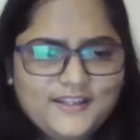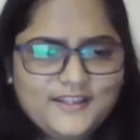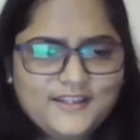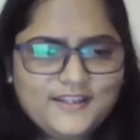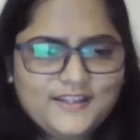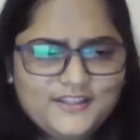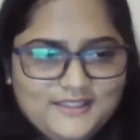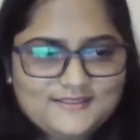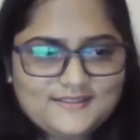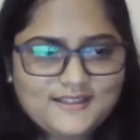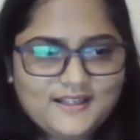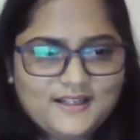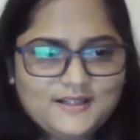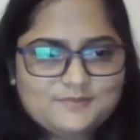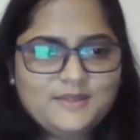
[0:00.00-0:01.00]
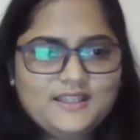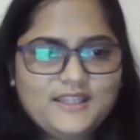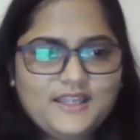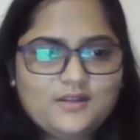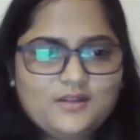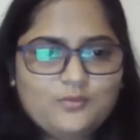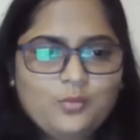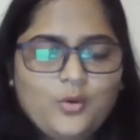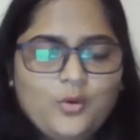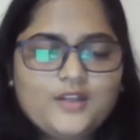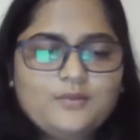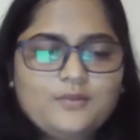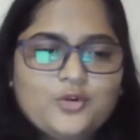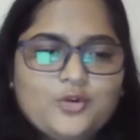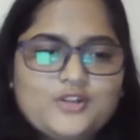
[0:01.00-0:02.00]
can you please tell me like
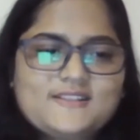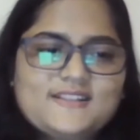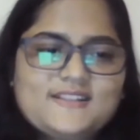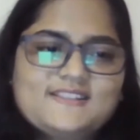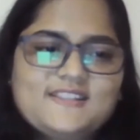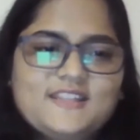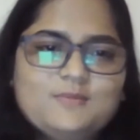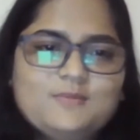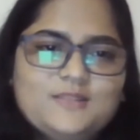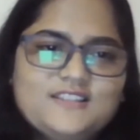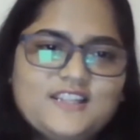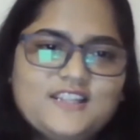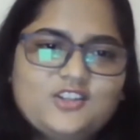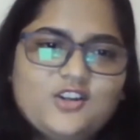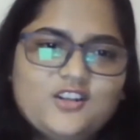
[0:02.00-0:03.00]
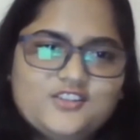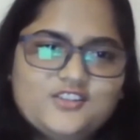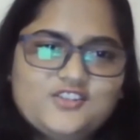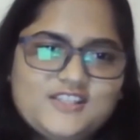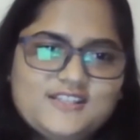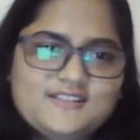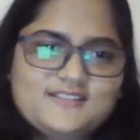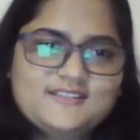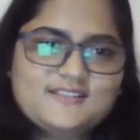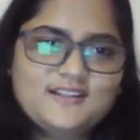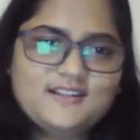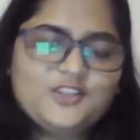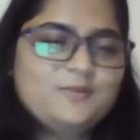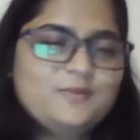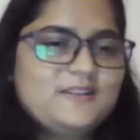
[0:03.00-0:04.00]
what more sustainable technologies?
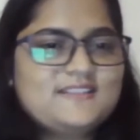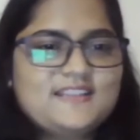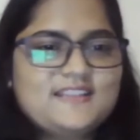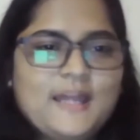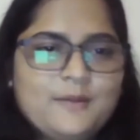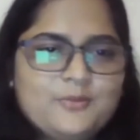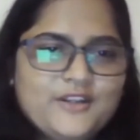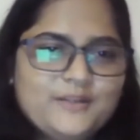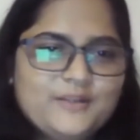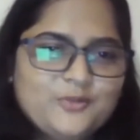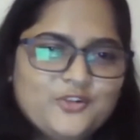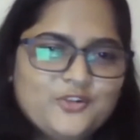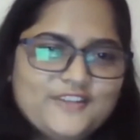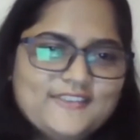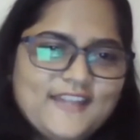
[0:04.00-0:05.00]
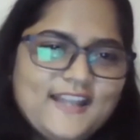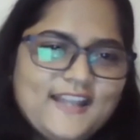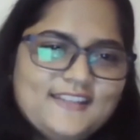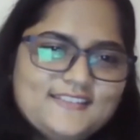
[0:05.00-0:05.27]
Can you please elaborate more on that?